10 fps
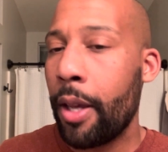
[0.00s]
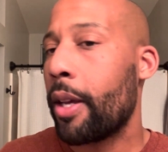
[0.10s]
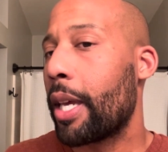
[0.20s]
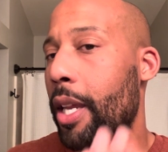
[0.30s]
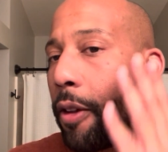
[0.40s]

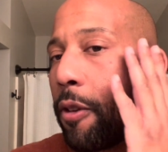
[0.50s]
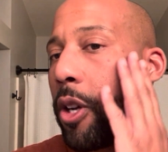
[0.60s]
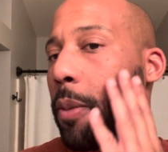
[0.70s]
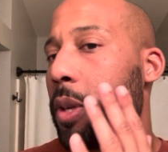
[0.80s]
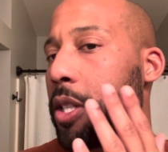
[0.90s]
again, if you're
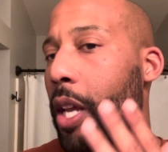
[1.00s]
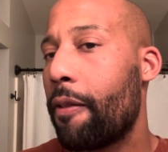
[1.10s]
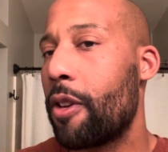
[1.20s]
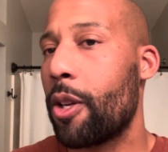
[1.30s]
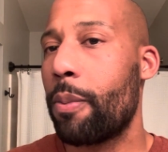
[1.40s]
going to be
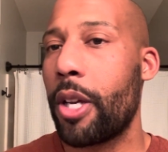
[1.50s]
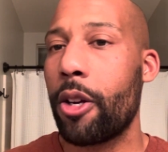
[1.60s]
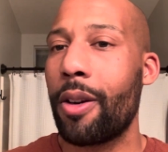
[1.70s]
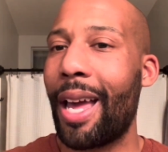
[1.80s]
shaving your beard,